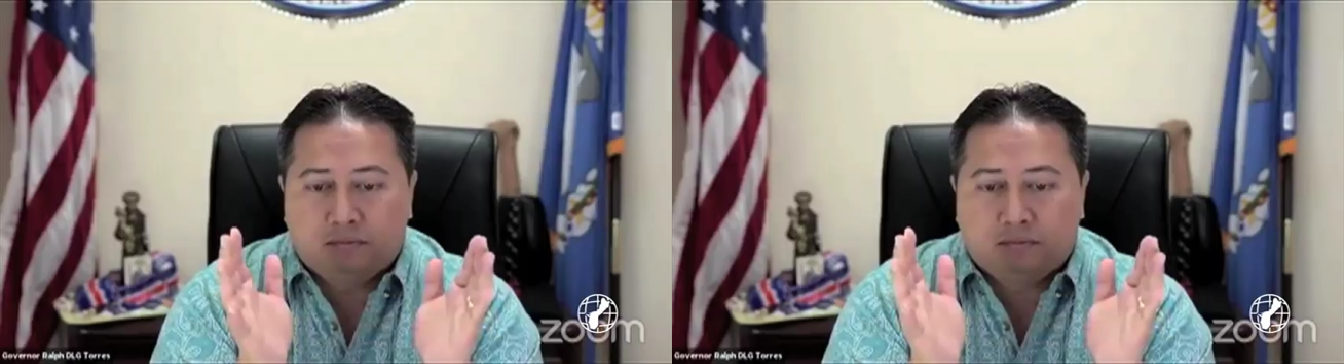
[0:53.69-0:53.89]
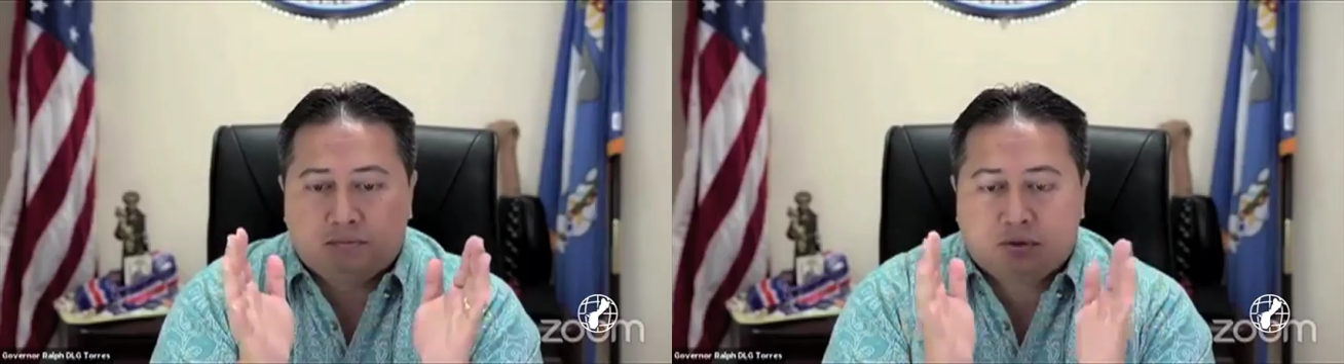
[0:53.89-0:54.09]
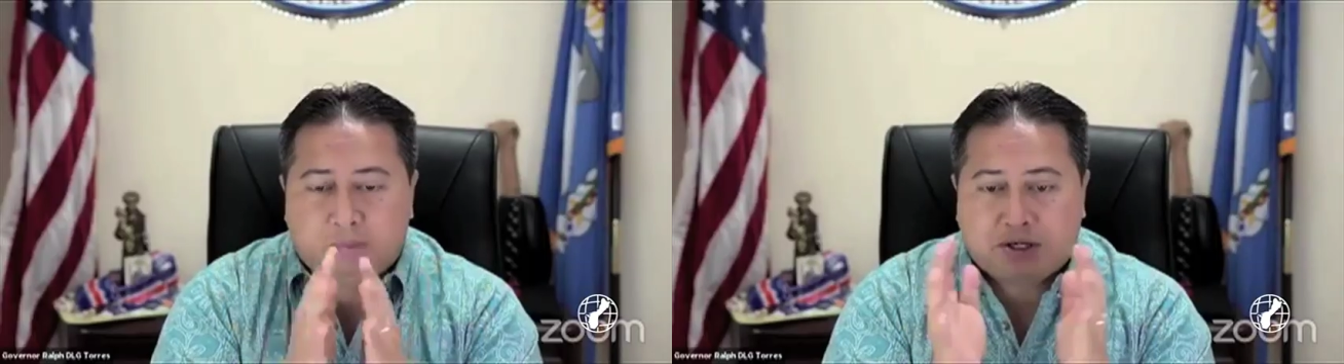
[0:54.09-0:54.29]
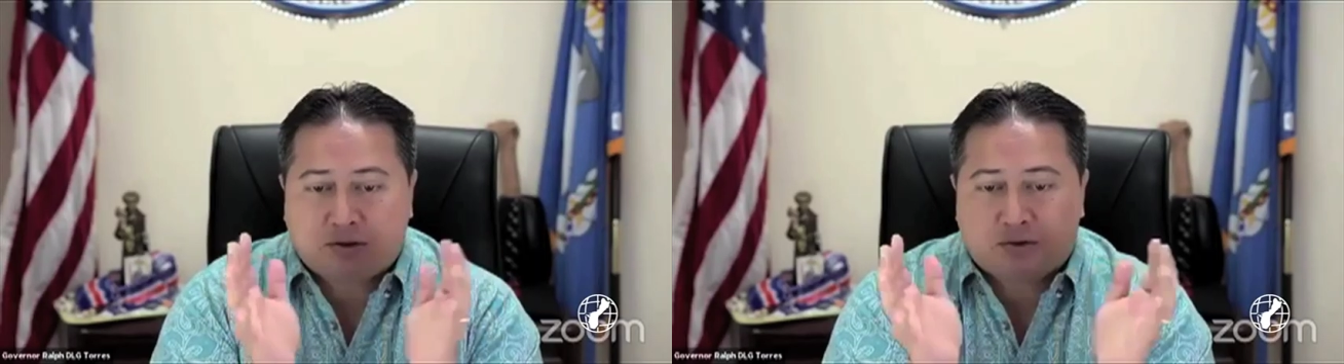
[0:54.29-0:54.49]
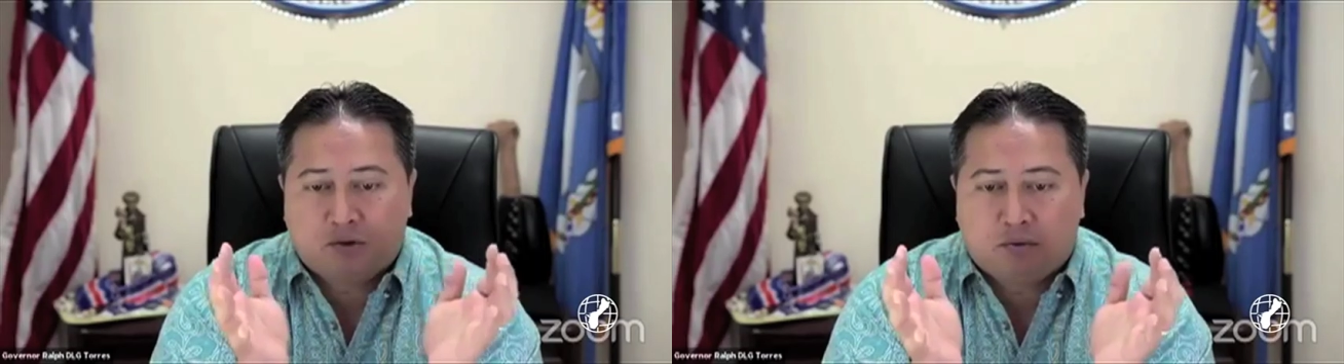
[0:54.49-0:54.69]

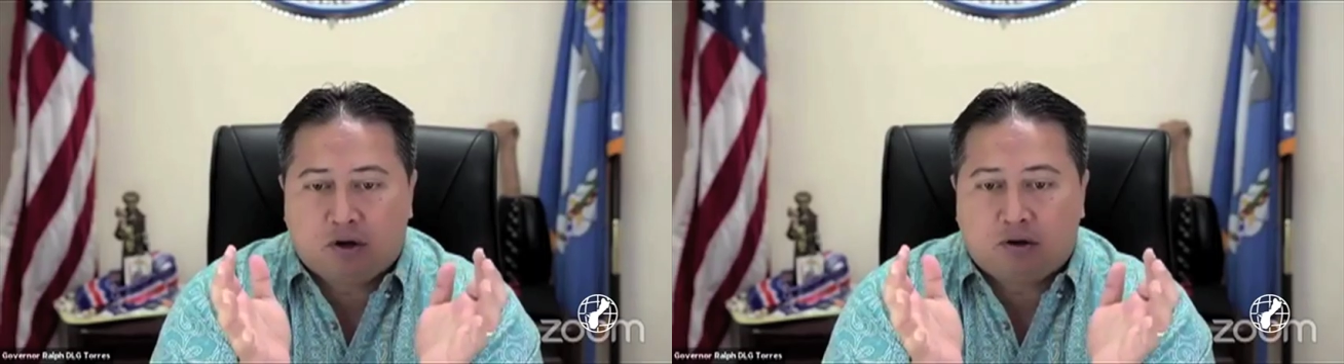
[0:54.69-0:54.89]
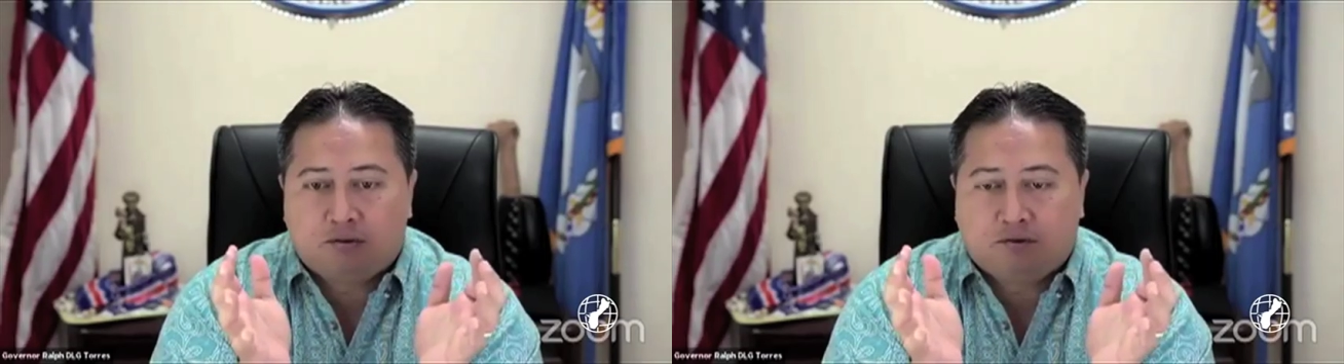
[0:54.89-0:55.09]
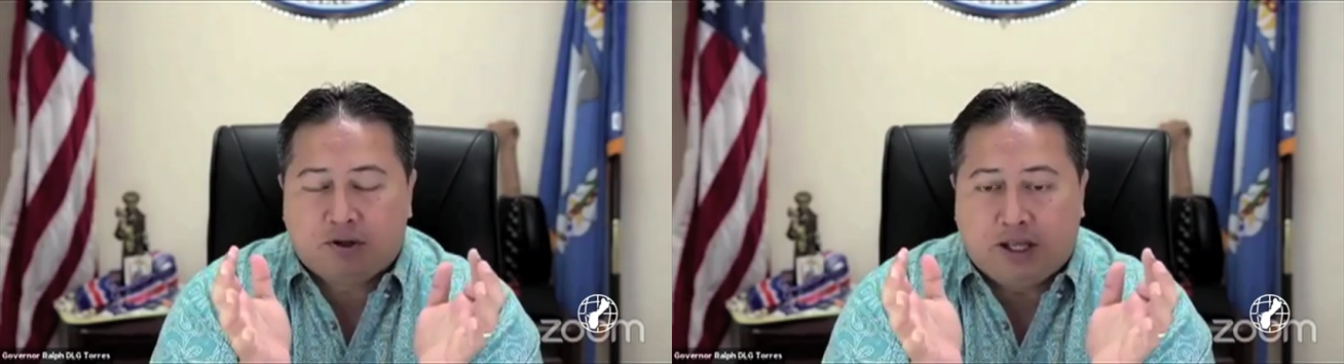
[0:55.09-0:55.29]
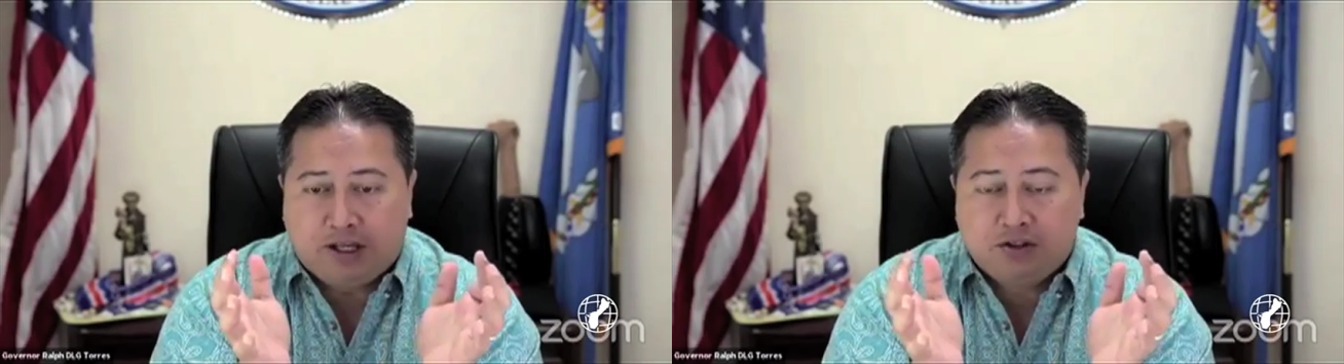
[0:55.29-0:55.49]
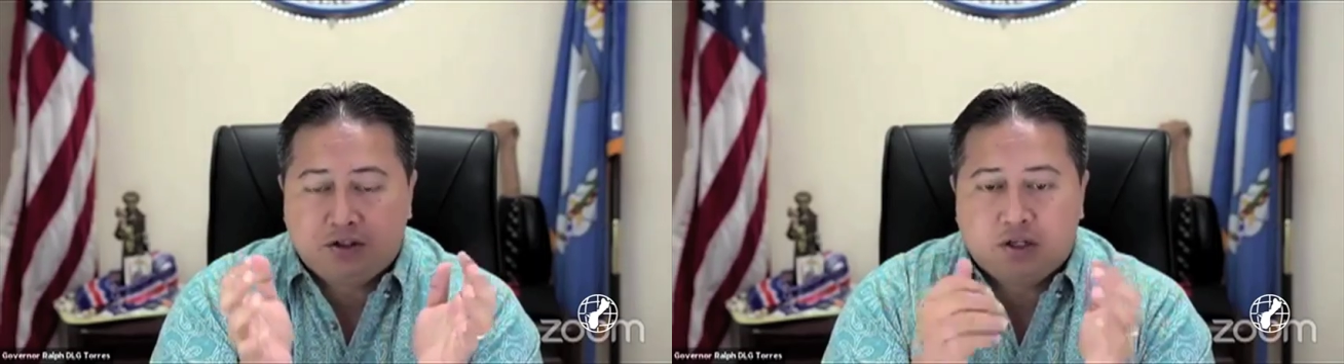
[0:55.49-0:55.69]
spectrum of
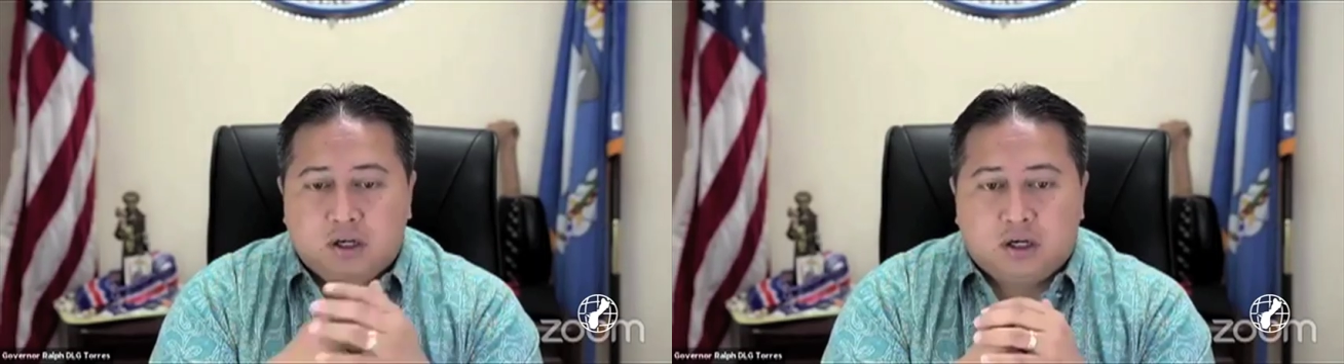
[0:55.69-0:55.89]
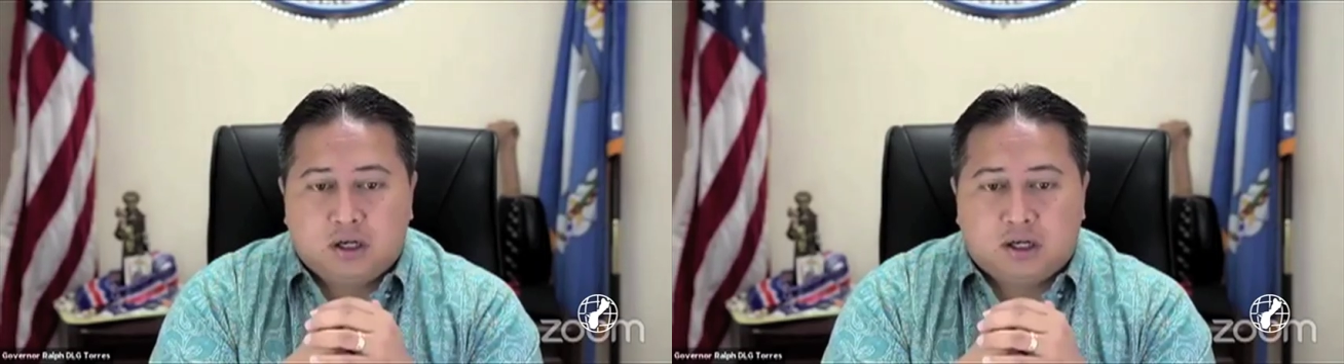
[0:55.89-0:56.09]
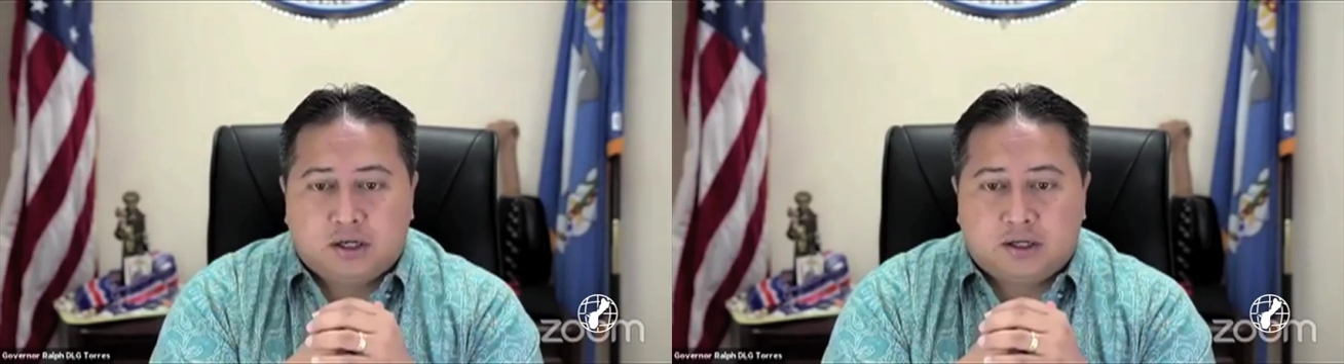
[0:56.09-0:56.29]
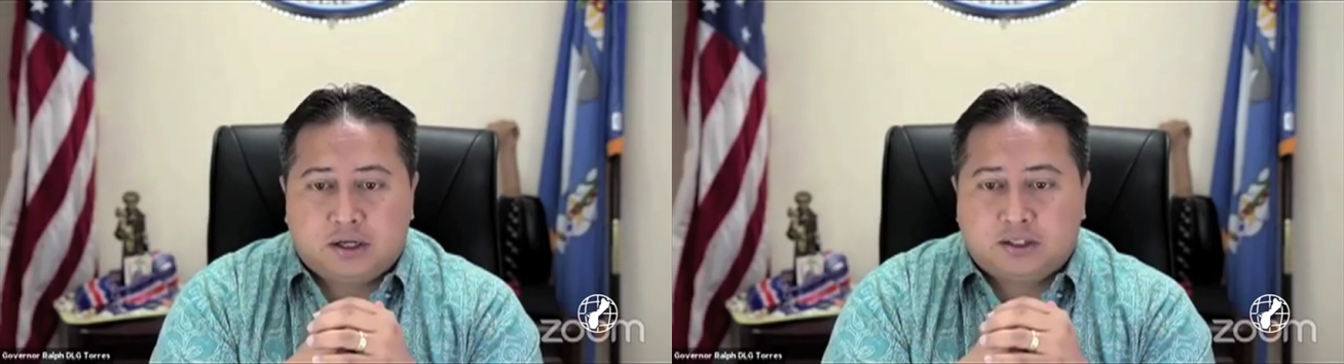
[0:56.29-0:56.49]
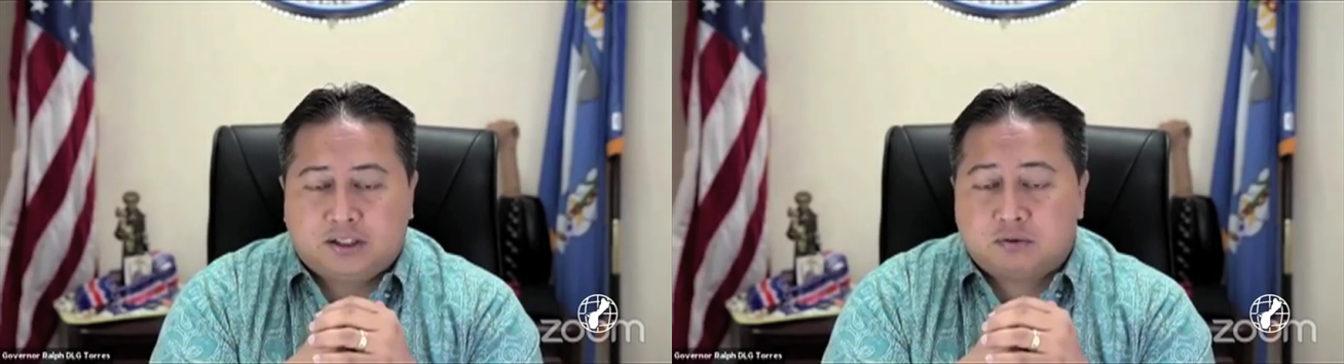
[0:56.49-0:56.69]
age. Uh, and
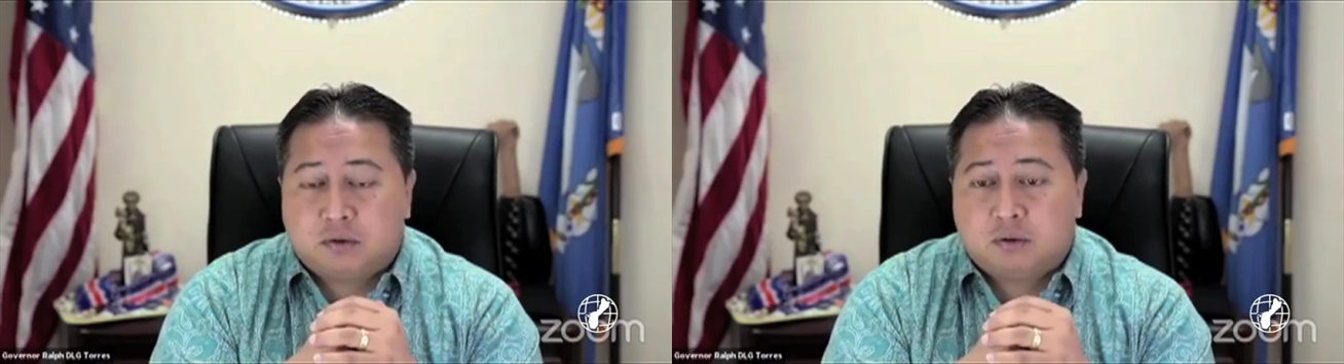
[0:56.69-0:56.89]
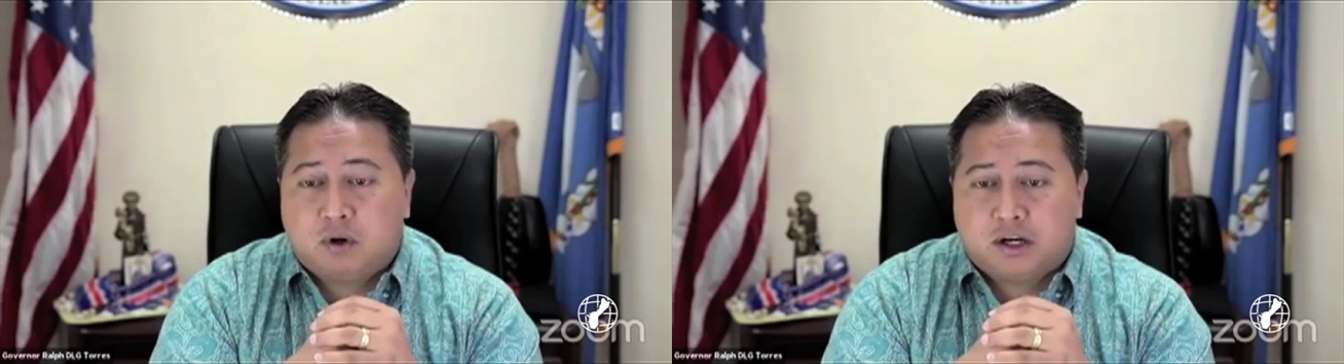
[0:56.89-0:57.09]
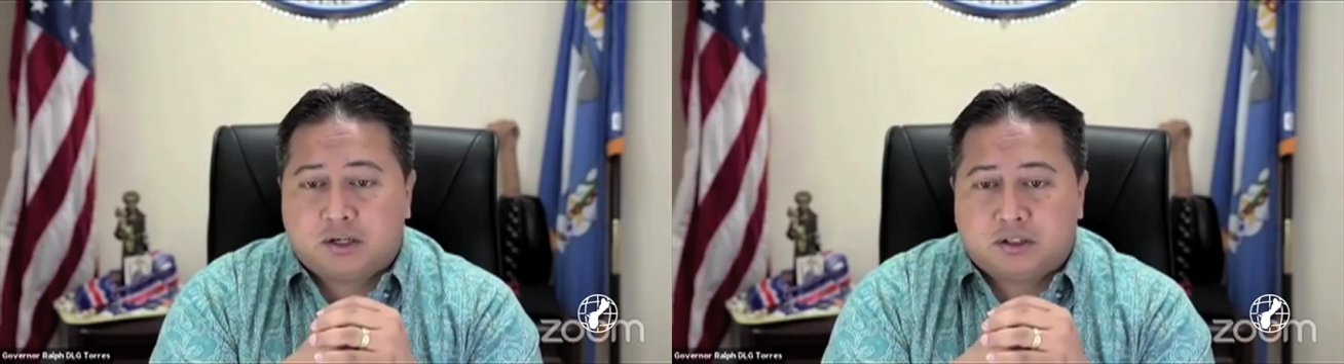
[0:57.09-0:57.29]
that's what we want.